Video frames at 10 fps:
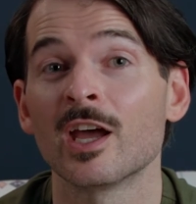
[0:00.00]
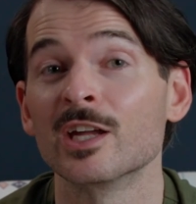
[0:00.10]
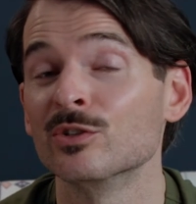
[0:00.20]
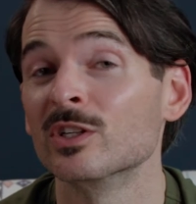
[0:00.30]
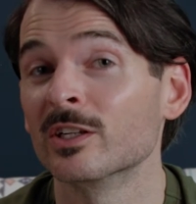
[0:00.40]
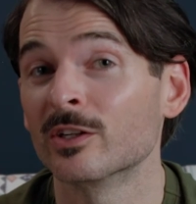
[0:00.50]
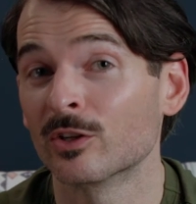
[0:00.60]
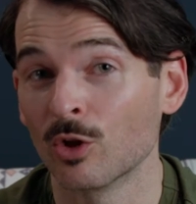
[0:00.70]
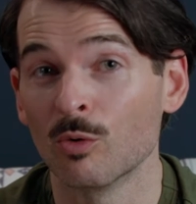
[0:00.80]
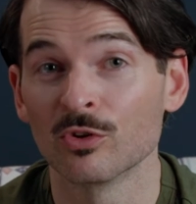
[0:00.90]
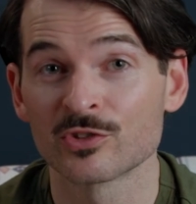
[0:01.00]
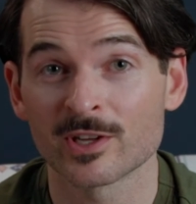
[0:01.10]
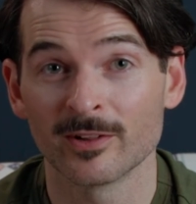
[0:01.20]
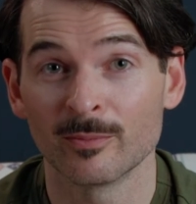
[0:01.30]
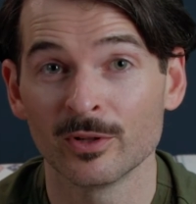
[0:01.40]
and you need global
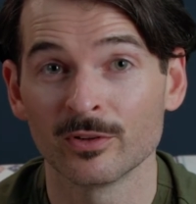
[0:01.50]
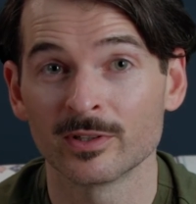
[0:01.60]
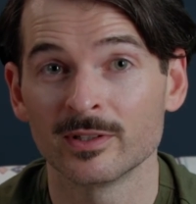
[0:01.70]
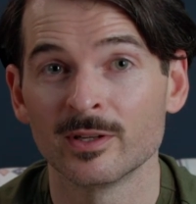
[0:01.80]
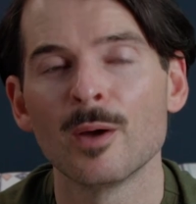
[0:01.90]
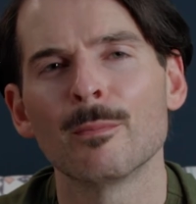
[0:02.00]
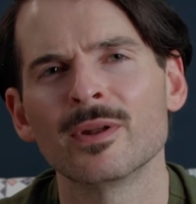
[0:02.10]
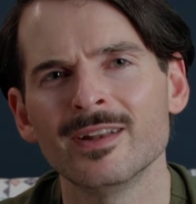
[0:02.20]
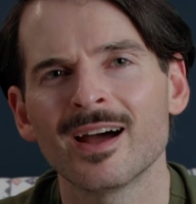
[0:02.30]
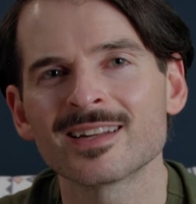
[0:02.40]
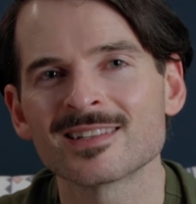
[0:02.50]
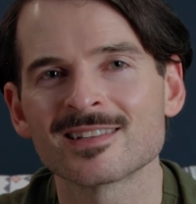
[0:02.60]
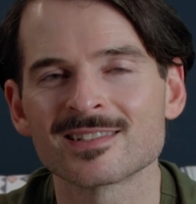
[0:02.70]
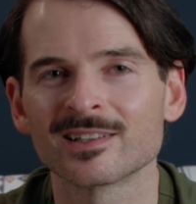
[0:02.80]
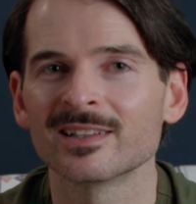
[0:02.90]
scalability, but not
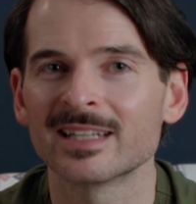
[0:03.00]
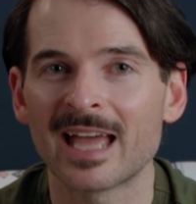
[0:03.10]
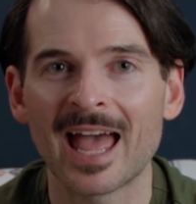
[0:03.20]
necessarily